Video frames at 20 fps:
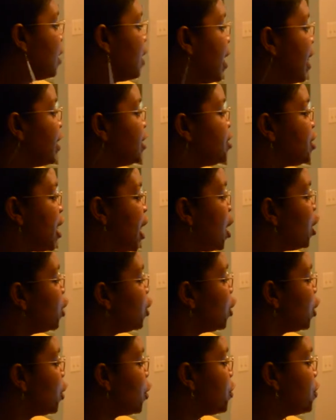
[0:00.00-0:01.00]
A
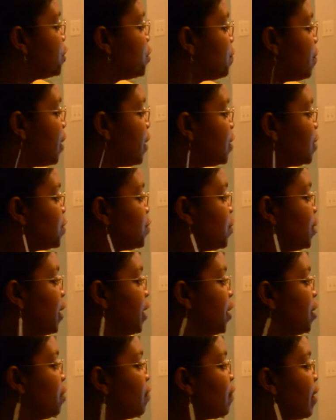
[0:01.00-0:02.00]
child learns best when
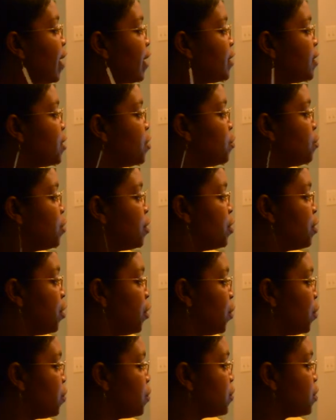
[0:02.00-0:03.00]
interacting with
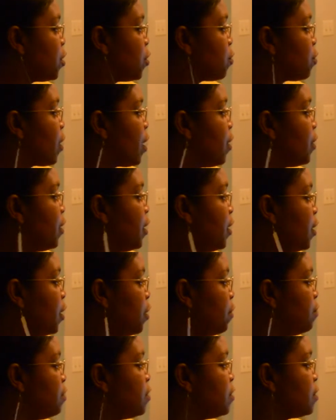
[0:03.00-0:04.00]
those around
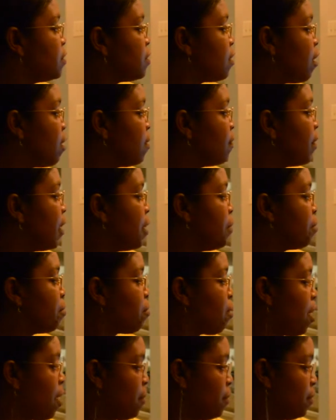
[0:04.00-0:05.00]
him to solve a
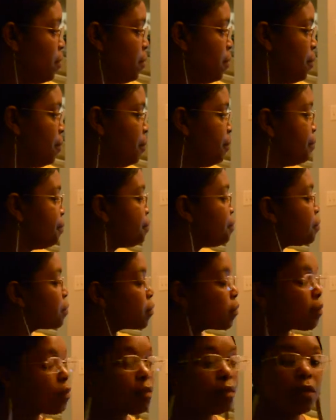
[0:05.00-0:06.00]
problem.
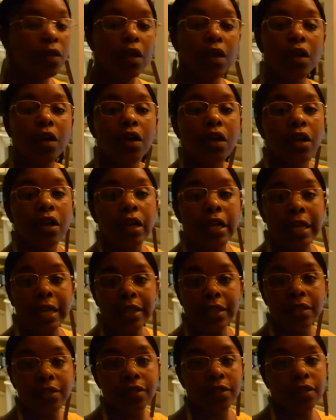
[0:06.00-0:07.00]
In
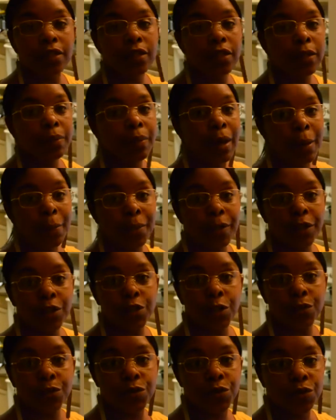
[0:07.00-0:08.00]
this clip, I picked
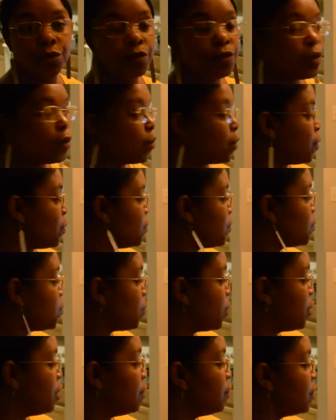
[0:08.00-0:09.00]
up two photos.
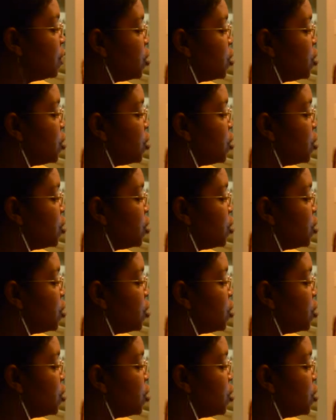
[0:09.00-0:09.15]
One